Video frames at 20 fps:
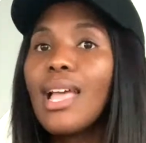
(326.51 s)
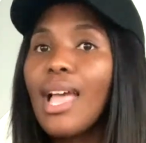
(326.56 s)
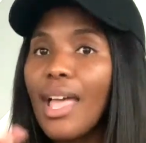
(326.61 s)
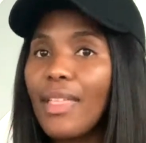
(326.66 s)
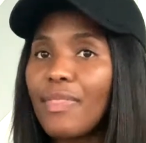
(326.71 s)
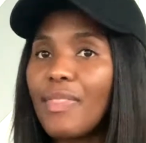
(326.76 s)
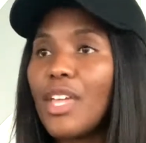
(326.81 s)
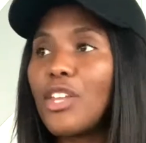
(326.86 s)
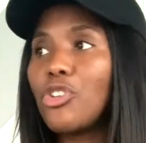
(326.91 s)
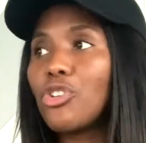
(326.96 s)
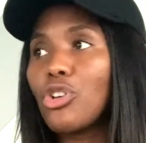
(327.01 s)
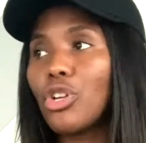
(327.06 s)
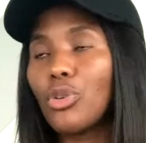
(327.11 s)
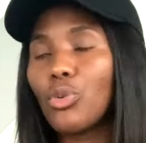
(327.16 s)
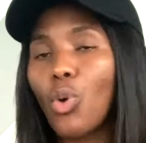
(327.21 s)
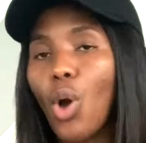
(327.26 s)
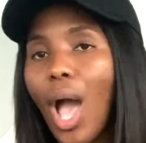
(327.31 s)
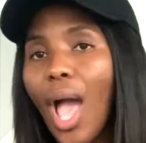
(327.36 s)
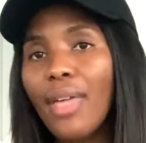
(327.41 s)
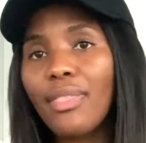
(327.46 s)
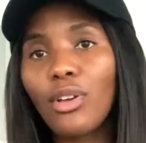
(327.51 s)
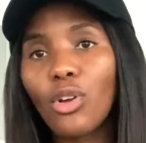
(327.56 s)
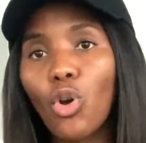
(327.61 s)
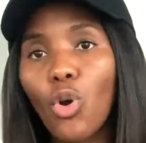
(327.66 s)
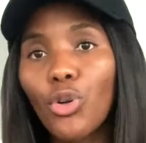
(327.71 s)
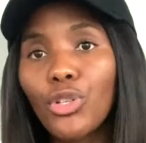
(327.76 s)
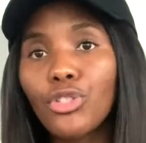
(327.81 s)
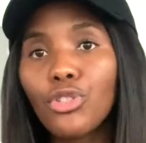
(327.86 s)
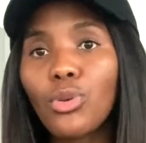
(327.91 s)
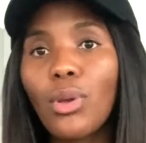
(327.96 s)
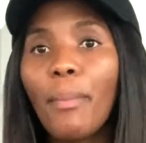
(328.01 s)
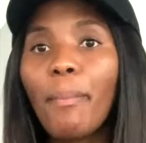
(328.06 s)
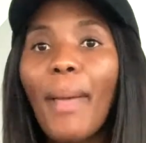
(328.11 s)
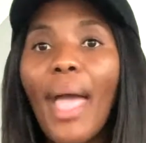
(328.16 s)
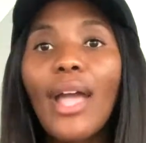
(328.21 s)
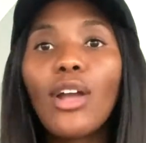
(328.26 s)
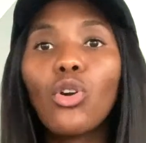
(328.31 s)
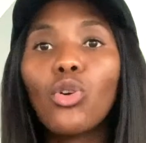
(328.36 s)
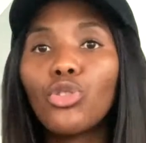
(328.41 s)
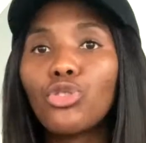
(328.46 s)
and then you can either go into a
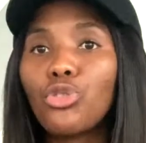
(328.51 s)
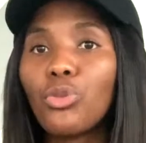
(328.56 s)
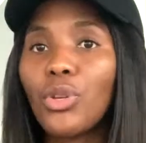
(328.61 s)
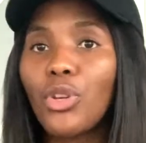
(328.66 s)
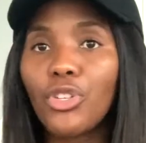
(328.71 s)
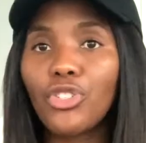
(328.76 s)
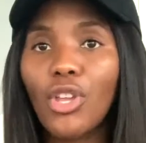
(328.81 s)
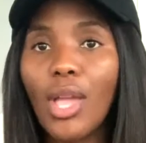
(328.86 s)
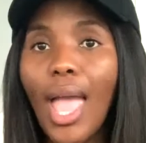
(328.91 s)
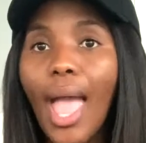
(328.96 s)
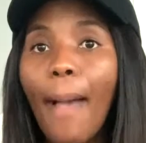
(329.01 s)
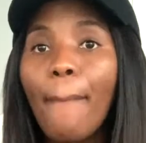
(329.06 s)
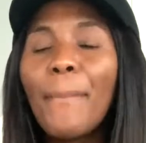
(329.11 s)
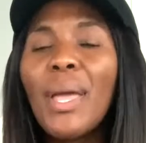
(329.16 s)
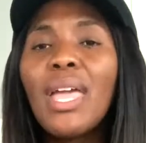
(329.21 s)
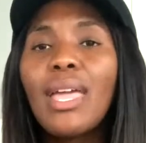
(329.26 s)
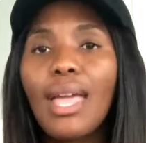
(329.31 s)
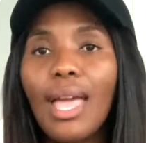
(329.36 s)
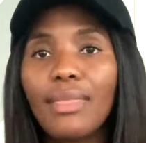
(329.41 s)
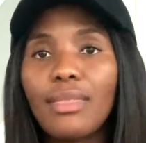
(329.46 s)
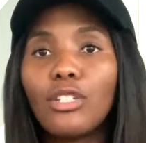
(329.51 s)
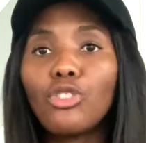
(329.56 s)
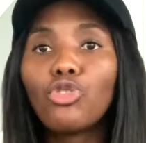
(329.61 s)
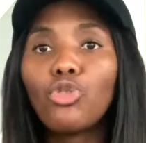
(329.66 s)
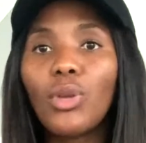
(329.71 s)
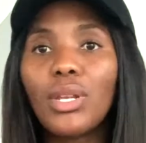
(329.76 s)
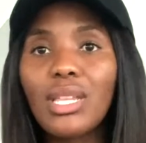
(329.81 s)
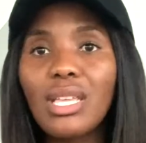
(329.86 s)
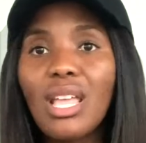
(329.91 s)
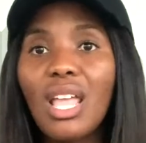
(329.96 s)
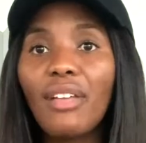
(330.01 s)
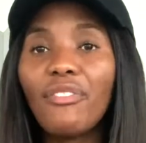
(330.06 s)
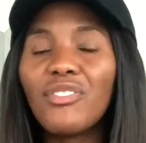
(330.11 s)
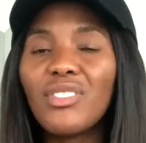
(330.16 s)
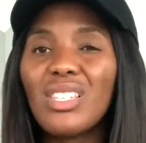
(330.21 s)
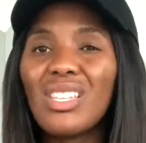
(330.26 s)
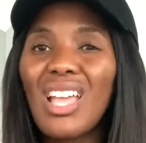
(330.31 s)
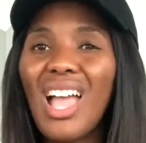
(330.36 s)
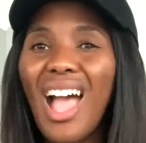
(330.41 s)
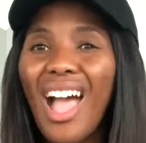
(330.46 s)
bank or do it on your app and then do an
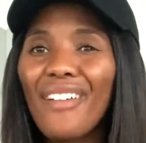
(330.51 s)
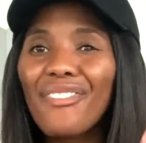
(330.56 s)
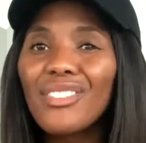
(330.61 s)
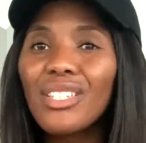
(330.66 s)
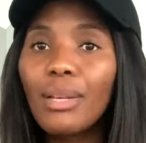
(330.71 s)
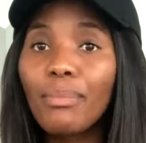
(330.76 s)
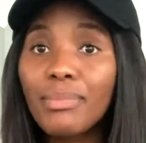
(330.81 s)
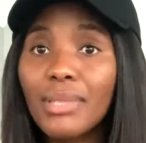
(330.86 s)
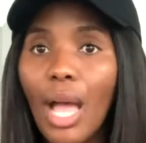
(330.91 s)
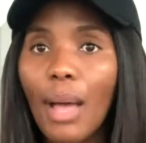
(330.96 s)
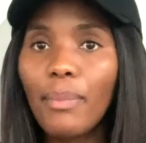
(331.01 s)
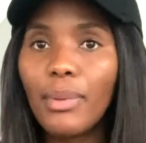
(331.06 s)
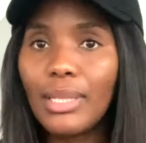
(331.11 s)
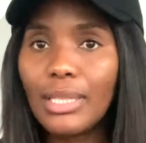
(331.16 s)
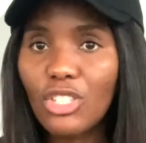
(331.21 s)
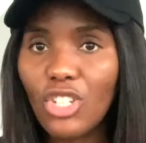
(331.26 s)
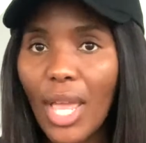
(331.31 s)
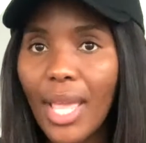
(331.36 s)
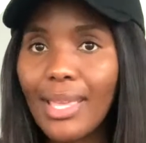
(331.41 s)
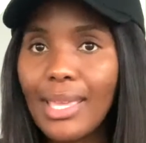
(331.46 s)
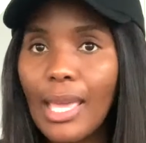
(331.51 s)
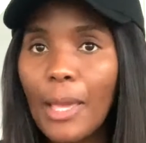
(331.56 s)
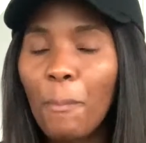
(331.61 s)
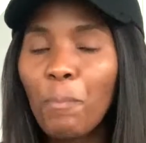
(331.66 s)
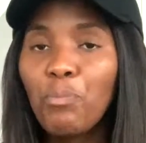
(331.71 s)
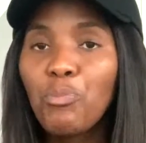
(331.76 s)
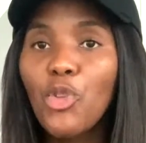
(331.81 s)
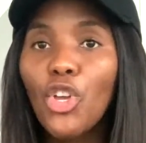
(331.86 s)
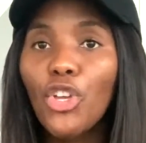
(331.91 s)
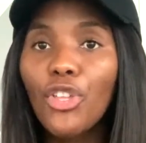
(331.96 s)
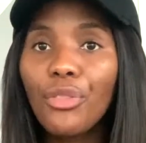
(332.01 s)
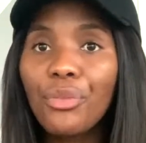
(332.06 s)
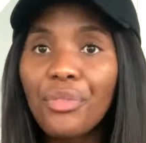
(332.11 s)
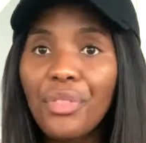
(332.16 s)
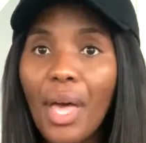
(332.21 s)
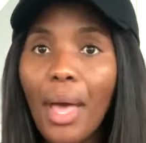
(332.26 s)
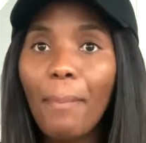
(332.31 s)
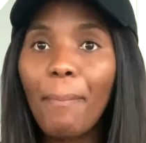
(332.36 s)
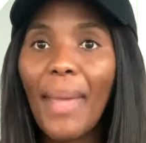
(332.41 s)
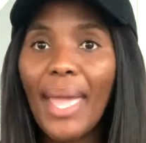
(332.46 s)
EFT after double checking
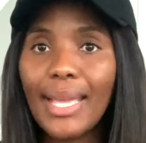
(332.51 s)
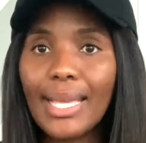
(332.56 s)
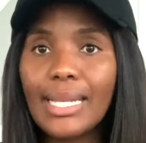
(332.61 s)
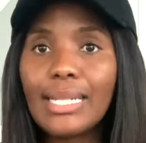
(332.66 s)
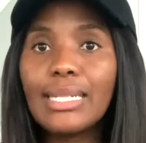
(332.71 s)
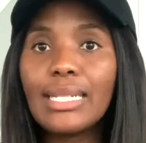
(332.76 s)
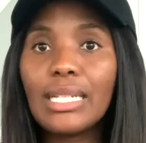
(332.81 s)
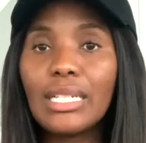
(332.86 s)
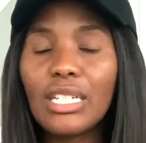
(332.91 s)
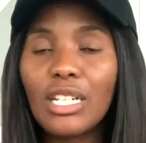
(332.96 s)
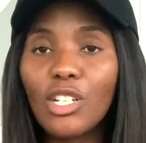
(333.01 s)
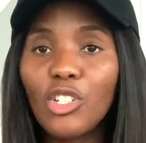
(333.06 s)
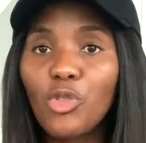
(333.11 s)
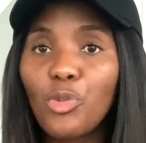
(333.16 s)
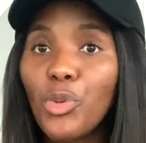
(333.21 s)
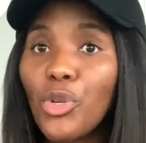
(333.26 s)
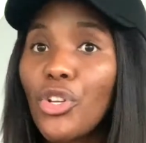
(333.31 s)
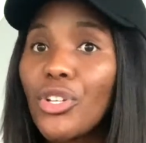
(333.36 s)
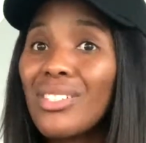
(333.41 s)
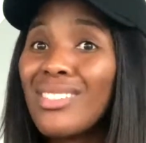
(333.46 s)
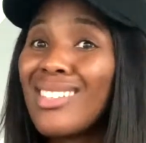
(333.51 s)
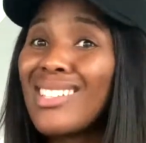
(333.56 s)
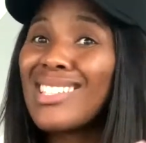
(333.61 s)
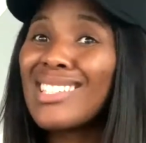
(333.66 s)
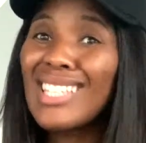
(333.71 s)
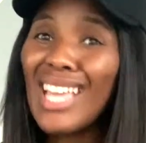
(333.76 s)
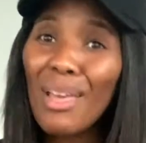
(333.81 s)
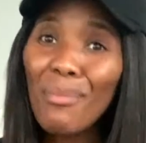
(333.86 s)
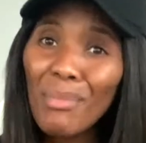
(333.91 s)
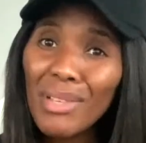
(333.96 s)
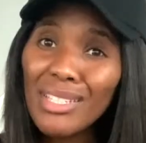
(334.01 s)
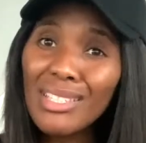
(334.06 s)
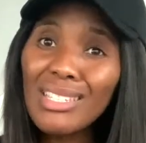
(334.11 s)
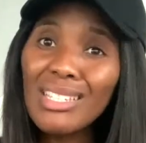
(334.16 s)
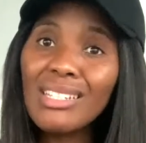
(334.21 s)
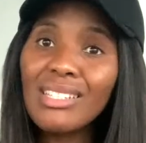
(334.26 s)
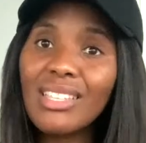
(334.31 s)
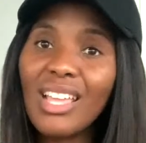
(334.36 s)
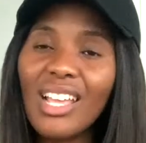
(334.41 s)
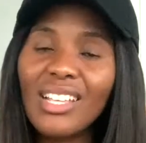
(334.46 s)
the banking details, because the scammers
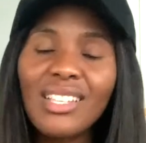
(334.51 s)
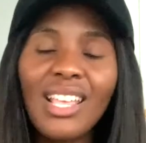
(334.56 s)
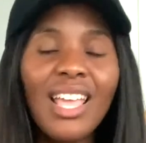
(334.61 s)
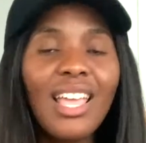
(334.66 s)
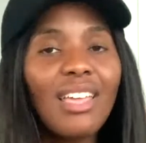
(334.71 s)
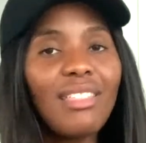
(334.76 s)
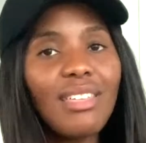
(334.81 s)
these days,